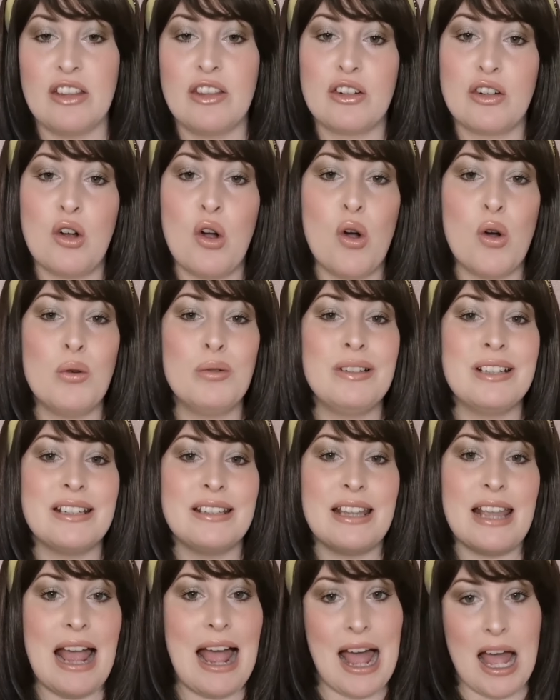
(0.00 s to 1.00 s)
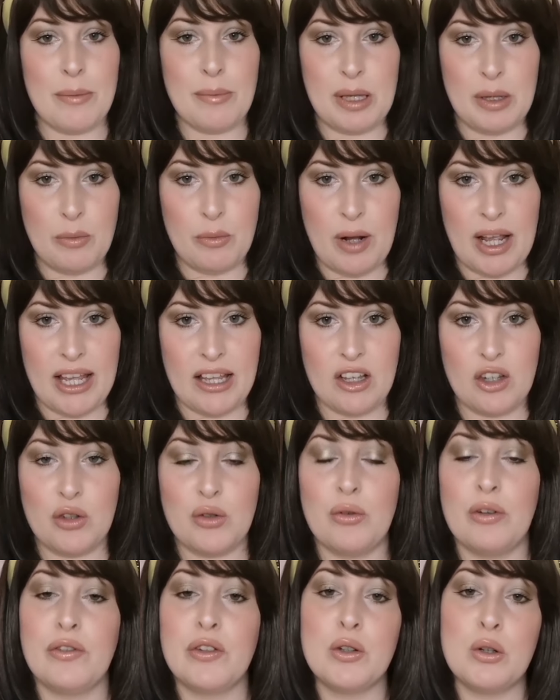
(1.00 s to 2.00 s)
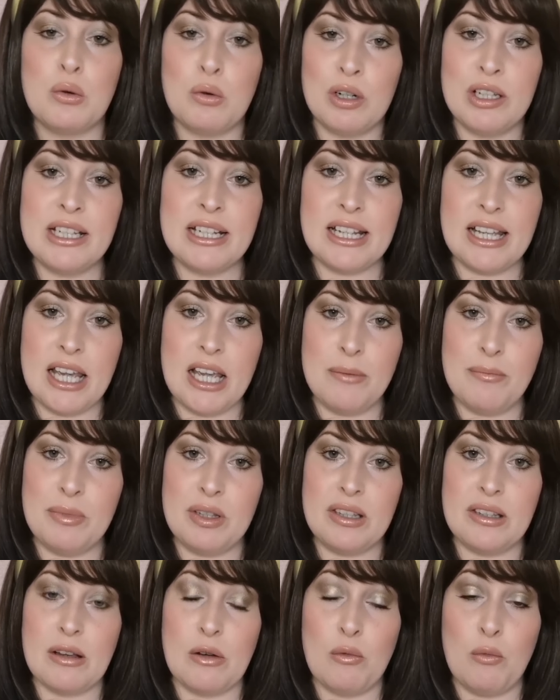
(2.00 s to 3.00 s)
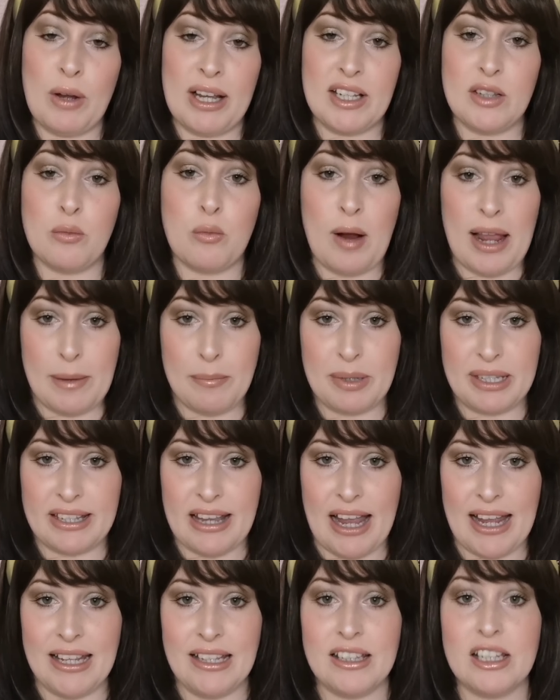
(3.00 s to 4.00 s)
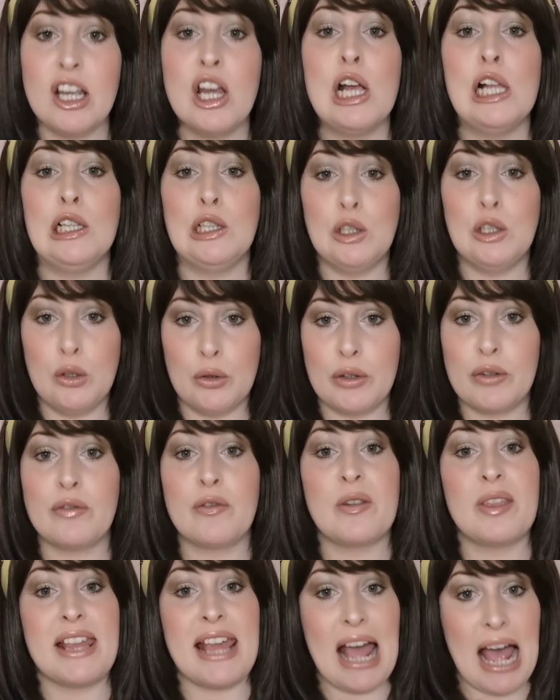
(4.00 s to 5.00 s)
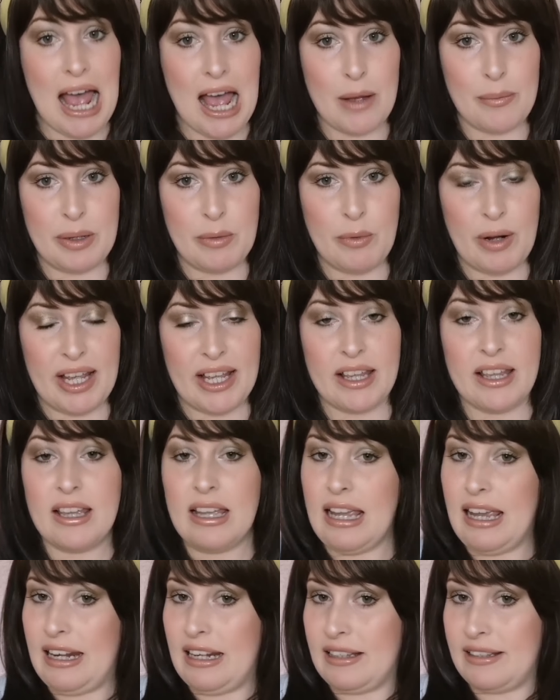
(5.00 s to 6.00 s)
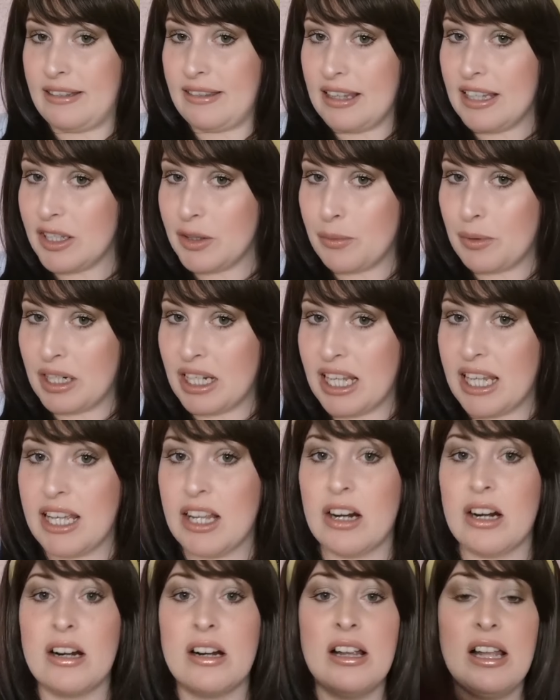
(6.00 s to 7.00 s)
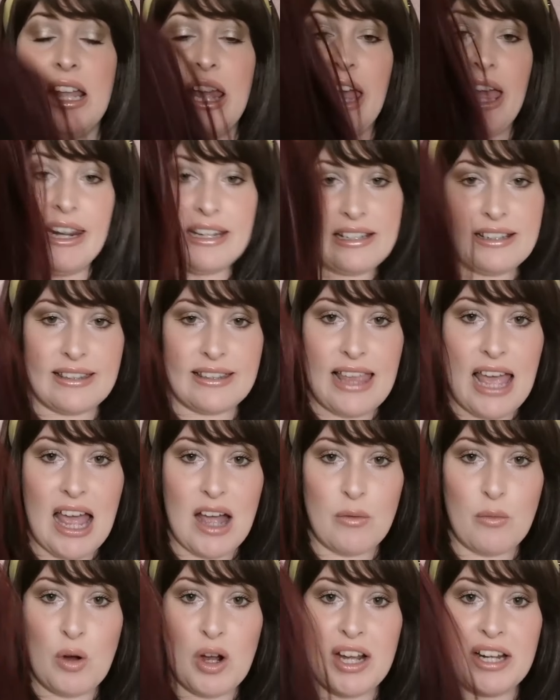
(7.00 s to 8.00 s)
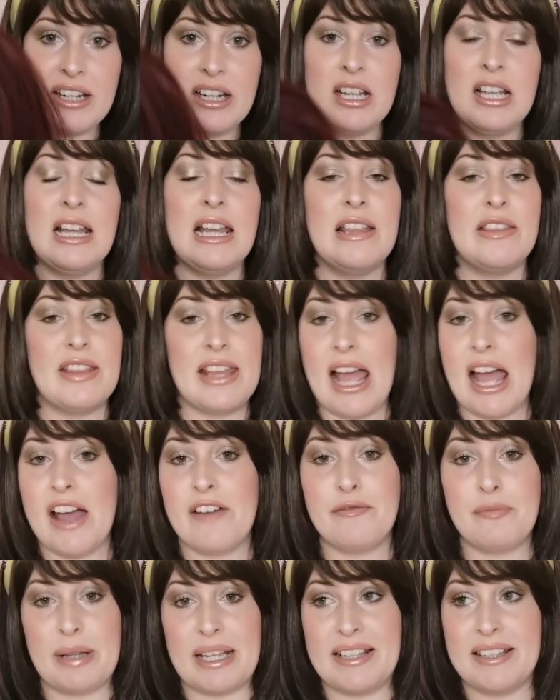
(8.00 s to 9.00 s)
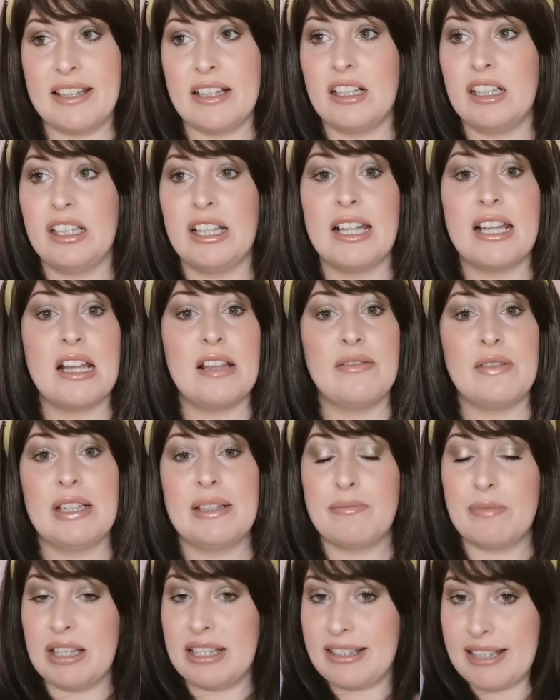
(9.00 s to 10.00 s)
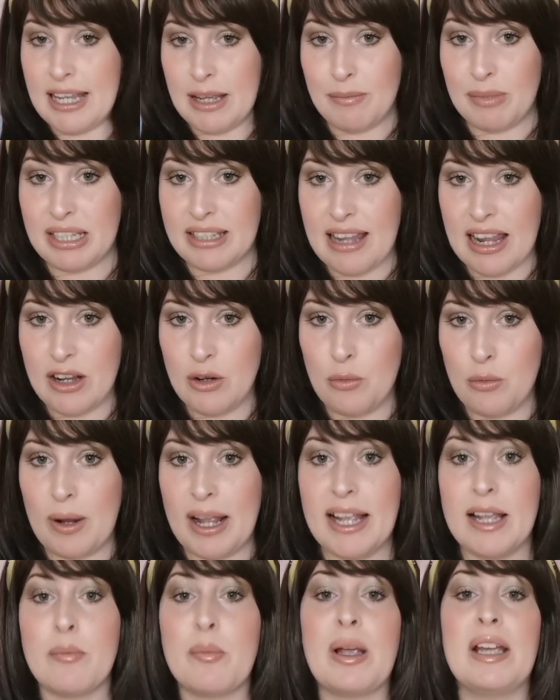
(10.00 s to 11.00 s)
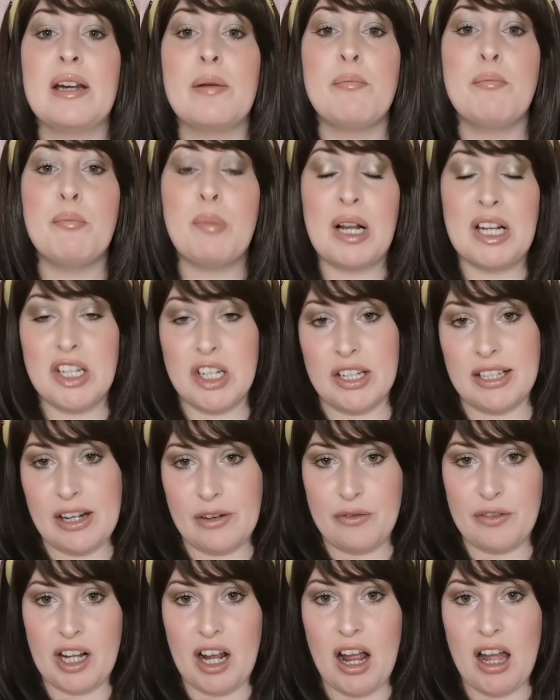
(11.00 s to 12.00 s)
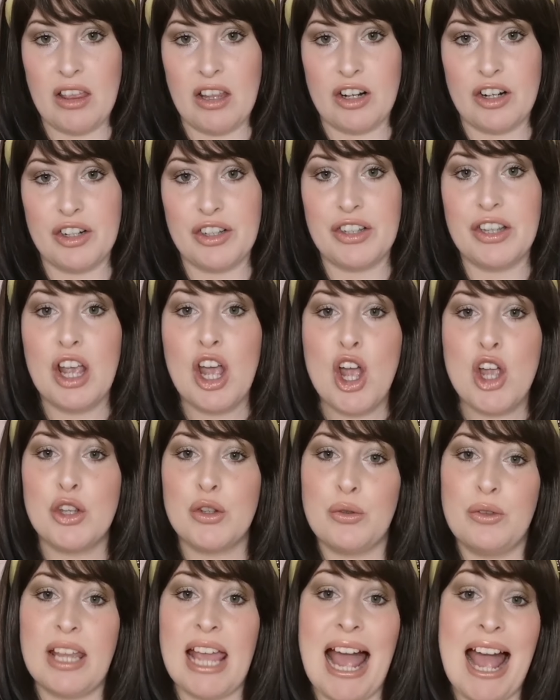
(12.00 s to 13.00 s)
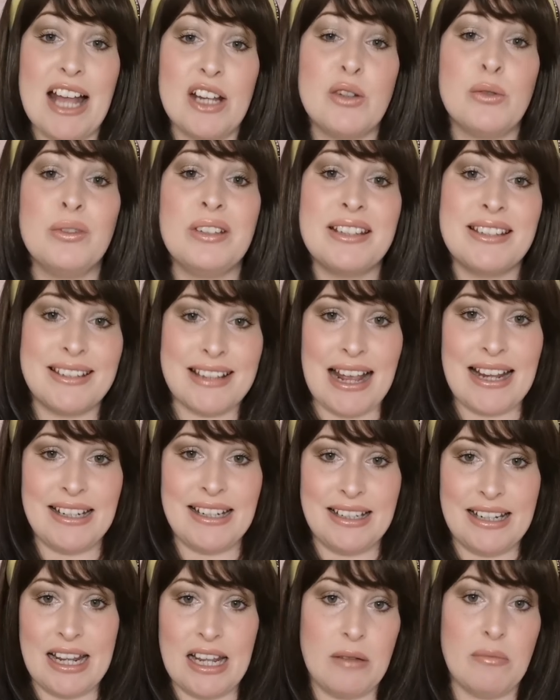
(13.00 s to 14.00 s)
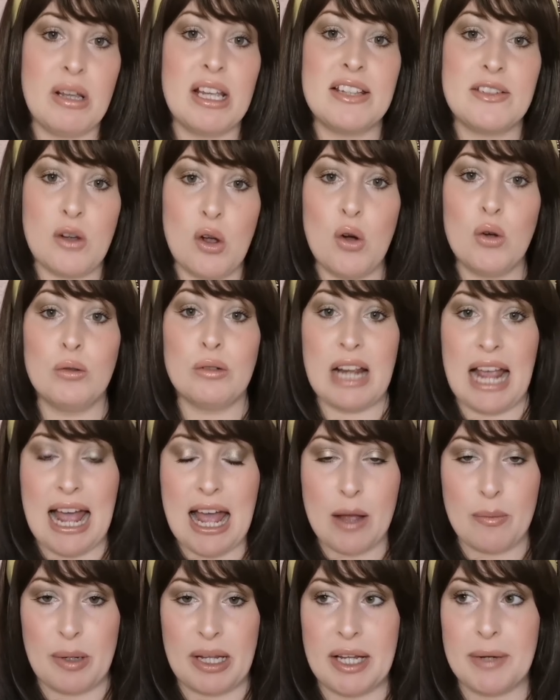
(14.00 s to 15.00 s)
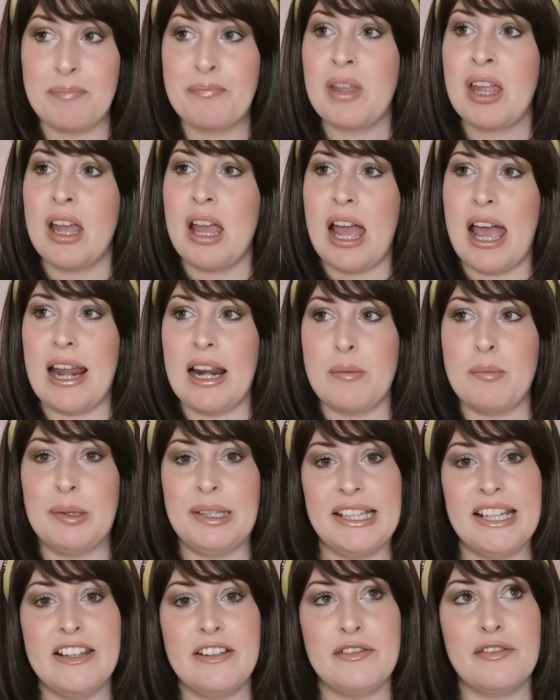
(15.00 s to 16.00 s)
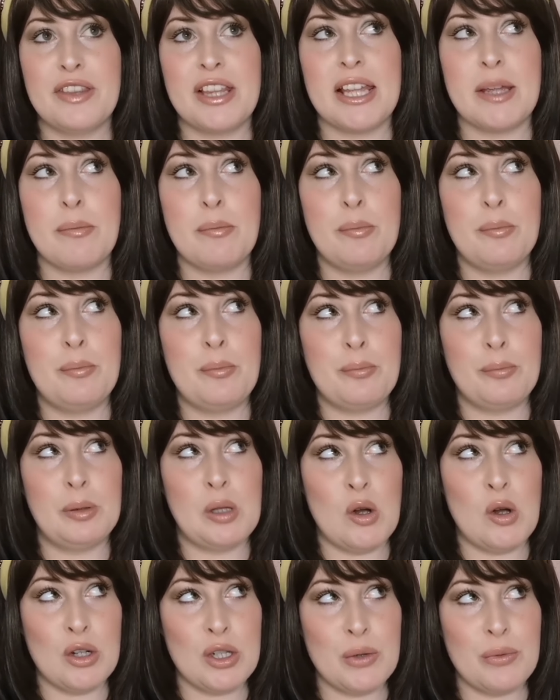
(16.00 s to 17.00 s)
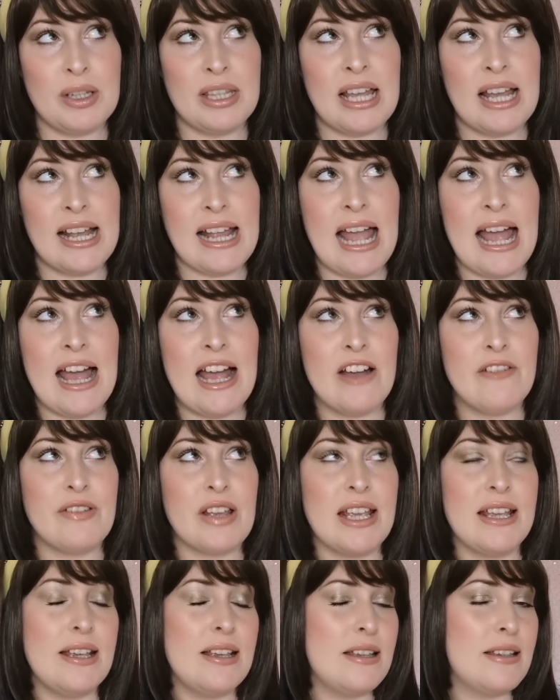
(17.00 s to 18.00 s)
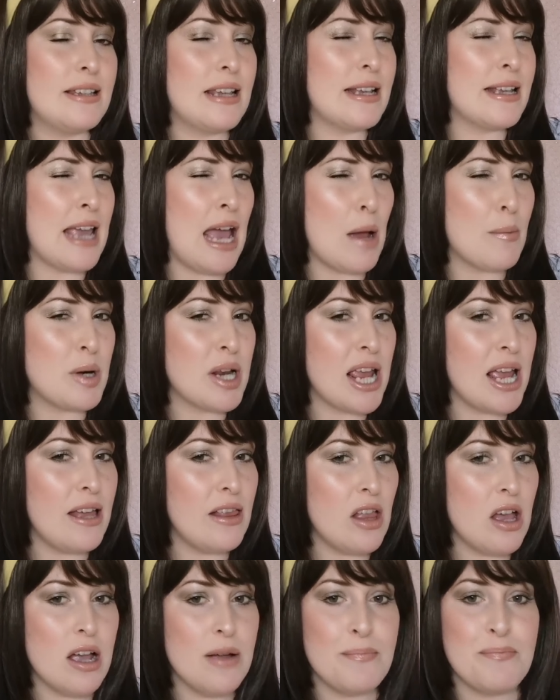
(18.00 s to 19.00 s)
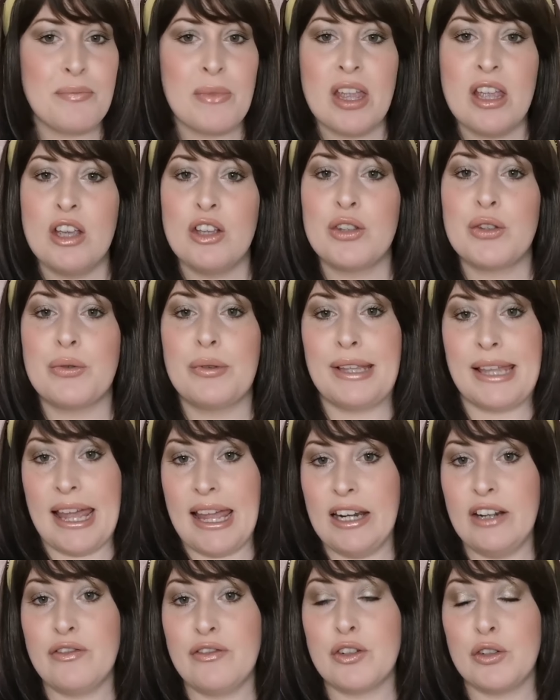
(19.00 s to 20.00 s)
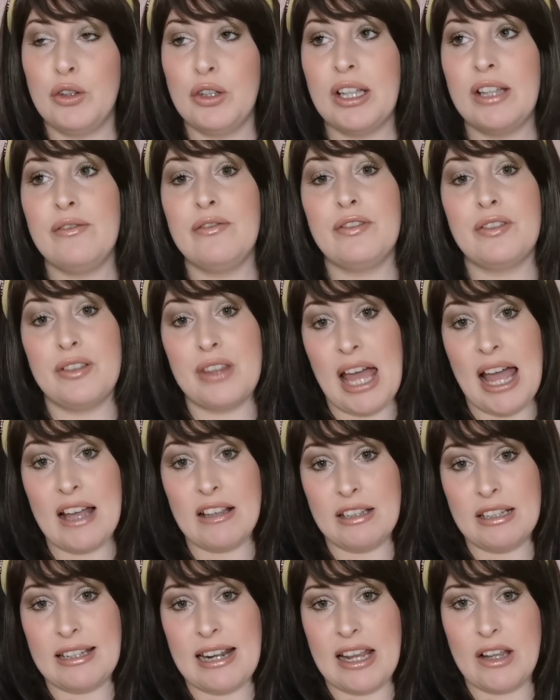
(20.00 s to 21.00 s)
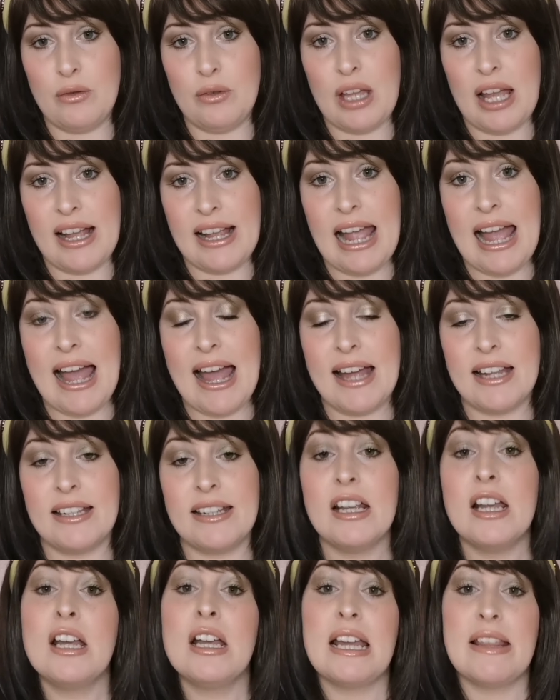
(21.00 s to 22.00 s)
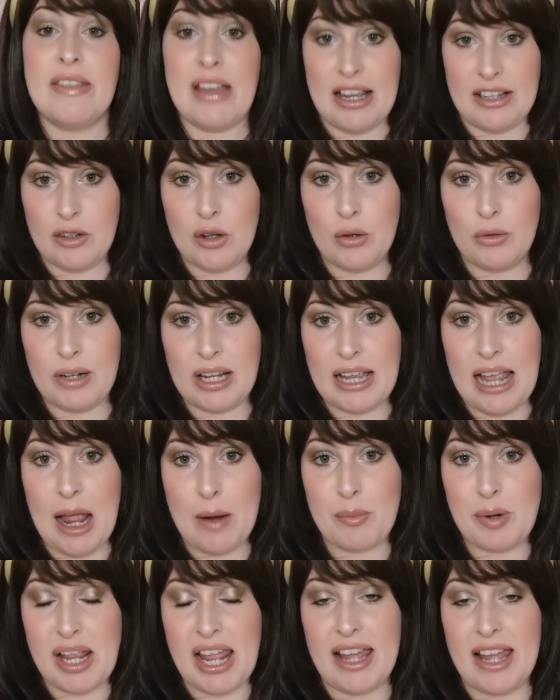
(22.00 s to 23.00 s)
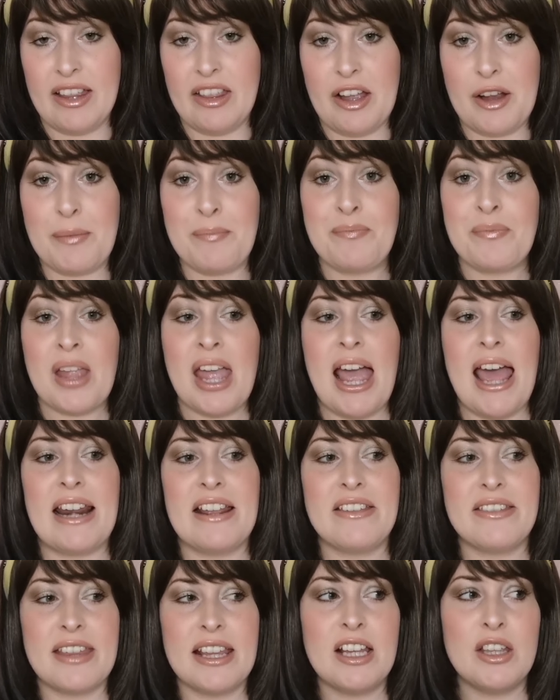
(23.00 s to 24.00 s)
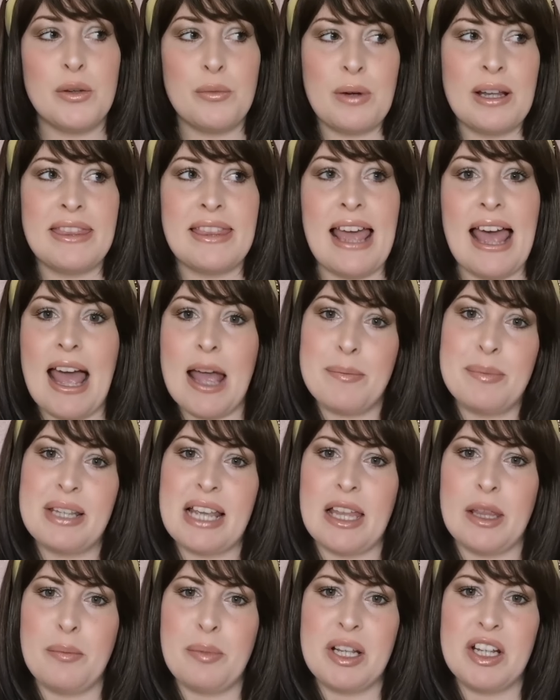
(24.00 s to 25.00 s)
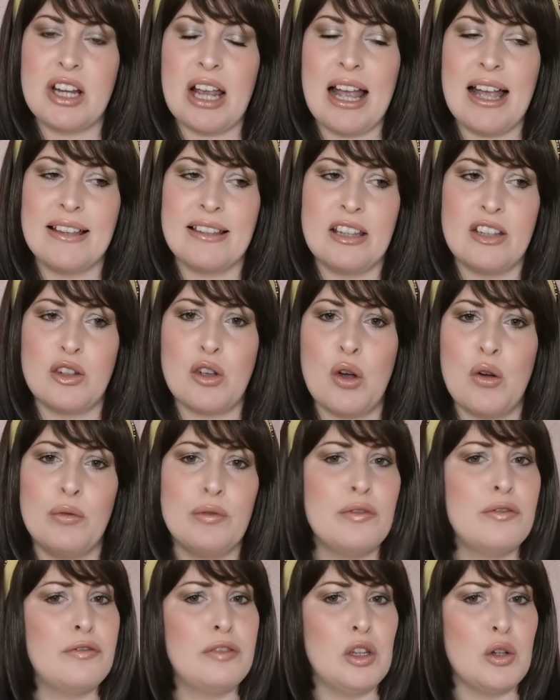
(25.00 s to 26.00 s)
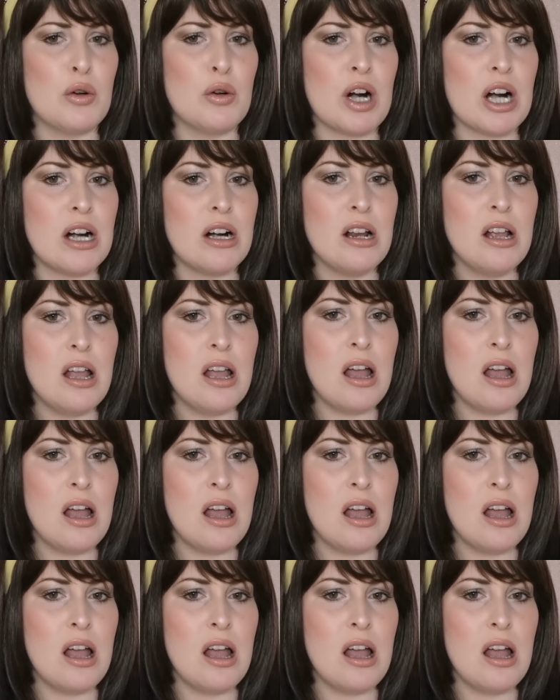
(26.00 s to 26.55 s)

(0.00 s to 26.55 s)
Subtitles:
They're called the Abbey Wig. So if you go onto Kimswigs website, look for the Abbey Wig, and it's this one here and it's that one. They have basically the same style wig but in a bunch of different colours. So the actual design name is called Abbi, and I believe the blonde one that I have is Gabriella. So again, if you're looking for that style that I had, that is called Gabriella. And I think the one that Abs Alopecia has is called Fleur.